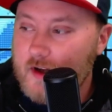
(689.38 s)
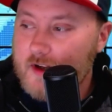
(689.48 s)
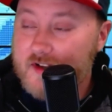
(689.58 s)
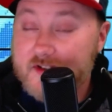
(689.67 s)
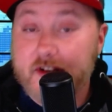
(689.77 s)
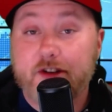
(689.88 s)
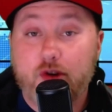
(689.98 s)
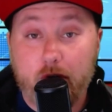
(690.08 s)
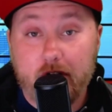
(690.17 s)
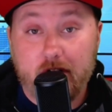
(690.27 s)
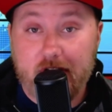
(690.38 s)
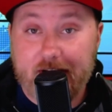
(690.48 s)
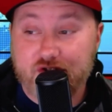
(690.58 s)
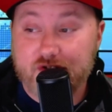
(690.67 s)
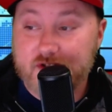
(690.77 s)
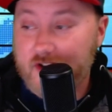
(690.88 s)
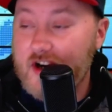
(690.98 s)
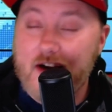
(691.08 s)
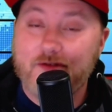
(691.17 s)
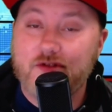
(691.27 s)
Senatorial elections are
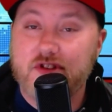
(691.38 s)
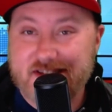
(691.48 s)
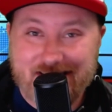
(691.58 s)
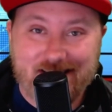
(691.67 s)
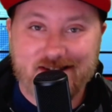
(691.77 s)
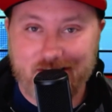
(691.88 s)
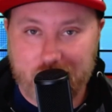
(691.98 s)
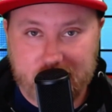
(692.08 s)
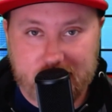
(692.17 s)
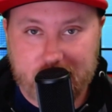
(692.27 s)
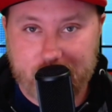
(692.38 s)
every 6 years.